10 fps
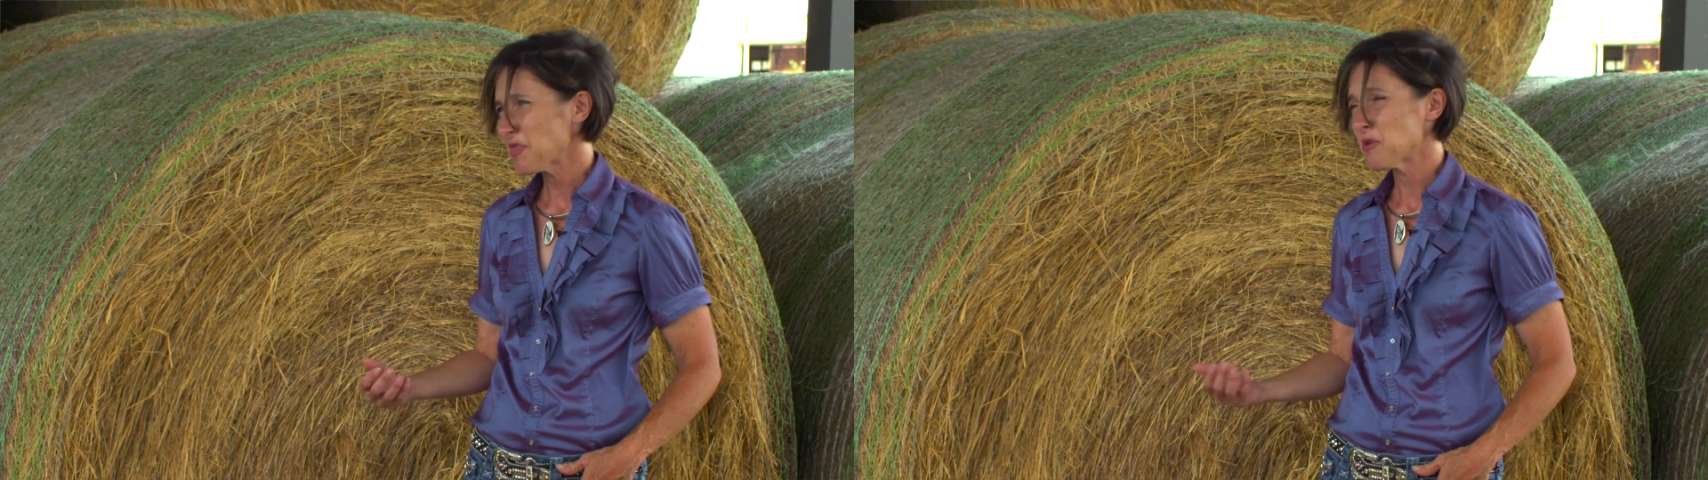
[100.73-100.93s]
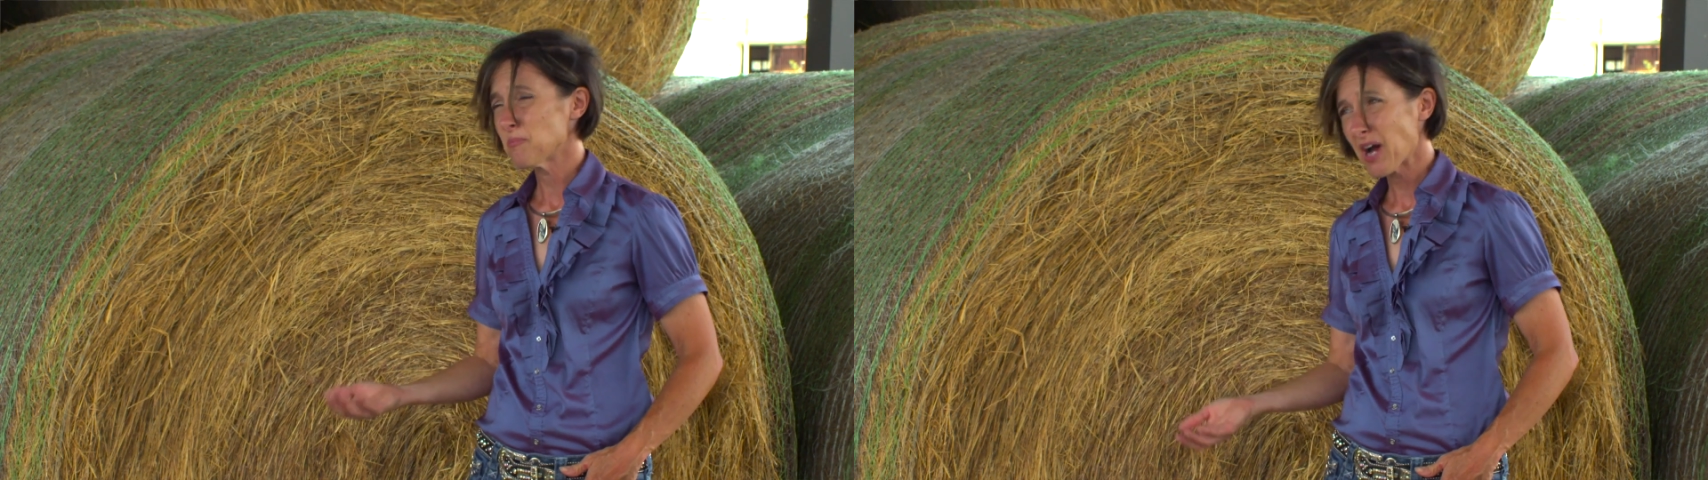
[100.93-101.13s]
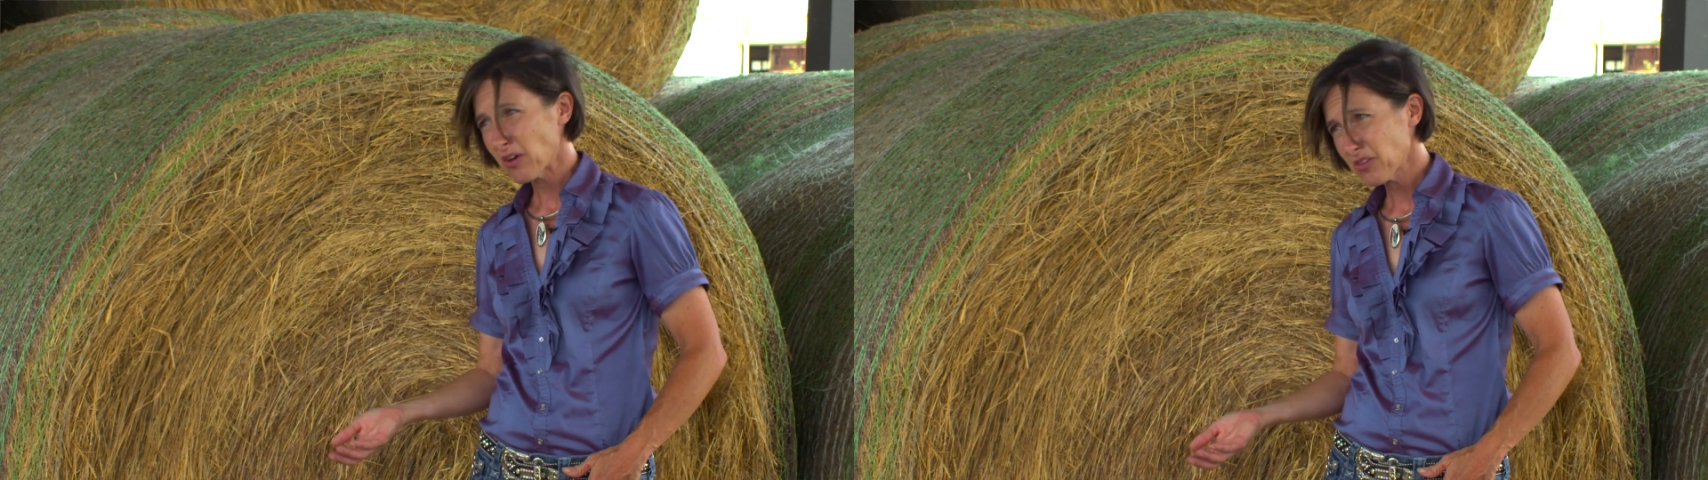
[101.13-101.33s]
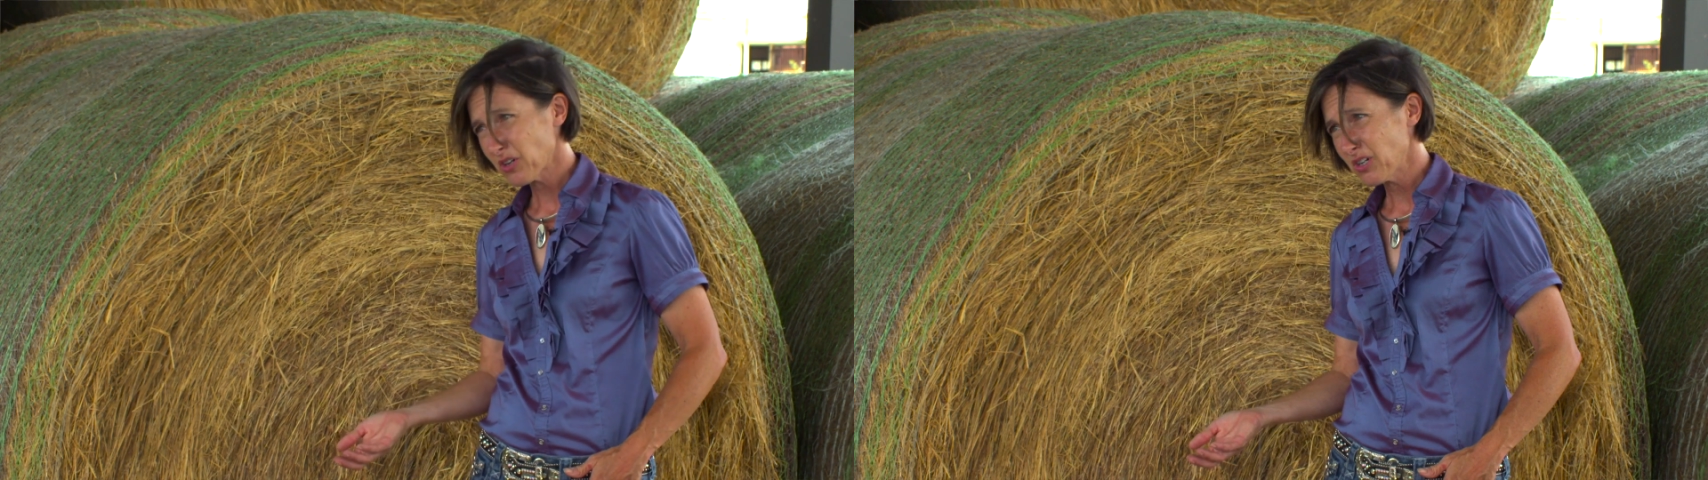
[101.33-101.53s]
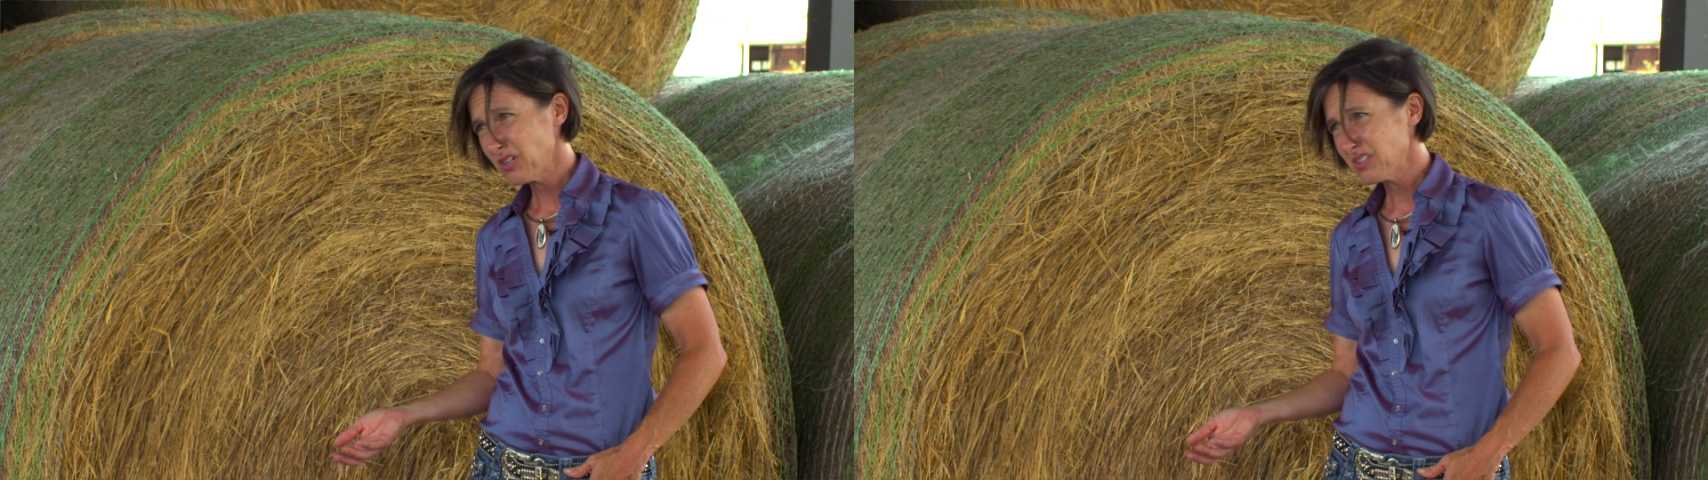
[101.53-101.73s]
their mouth
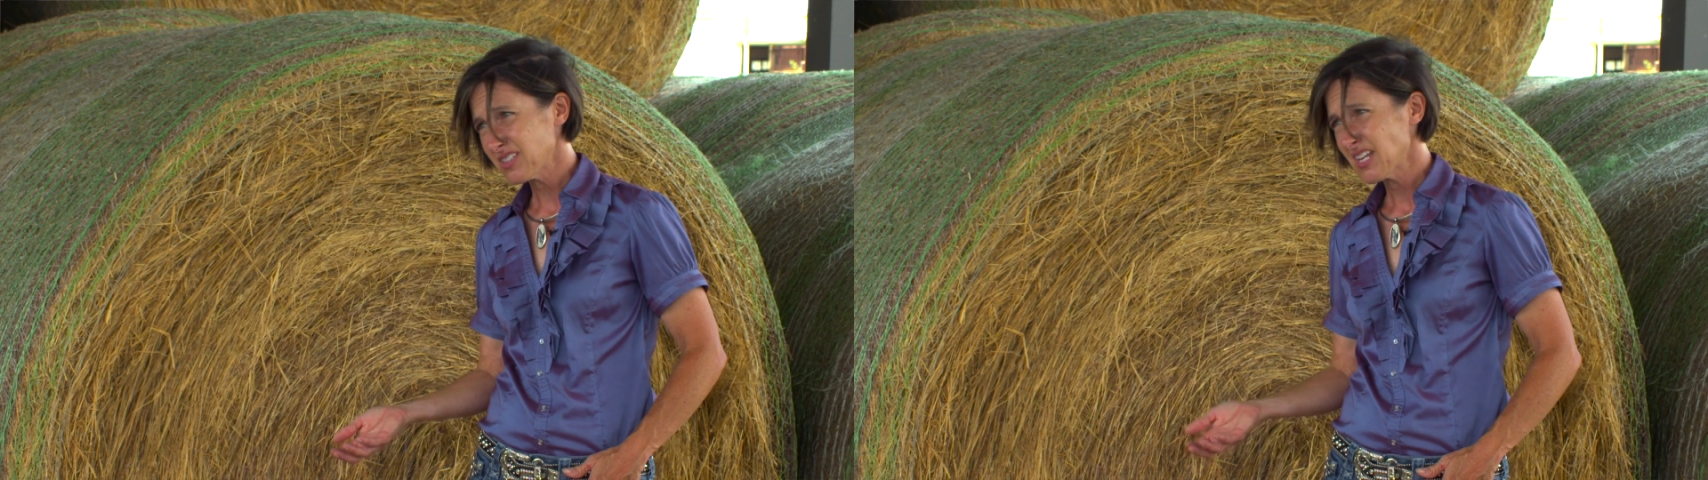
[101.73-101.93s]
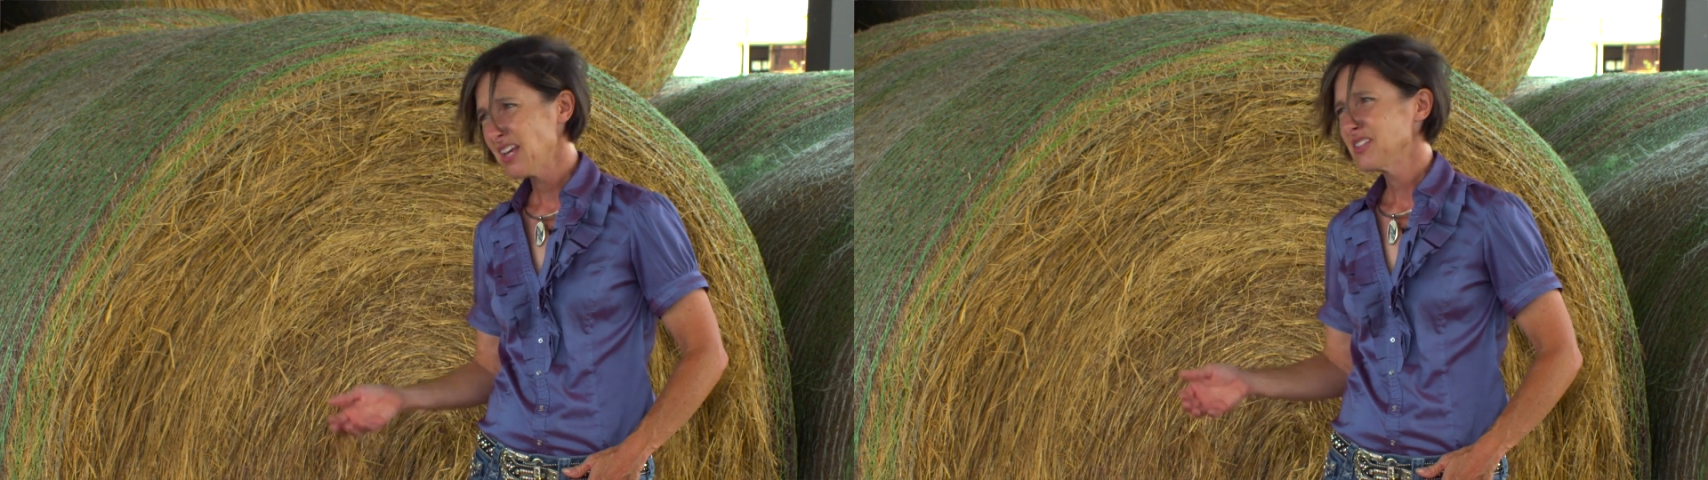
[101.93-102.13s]
hurts,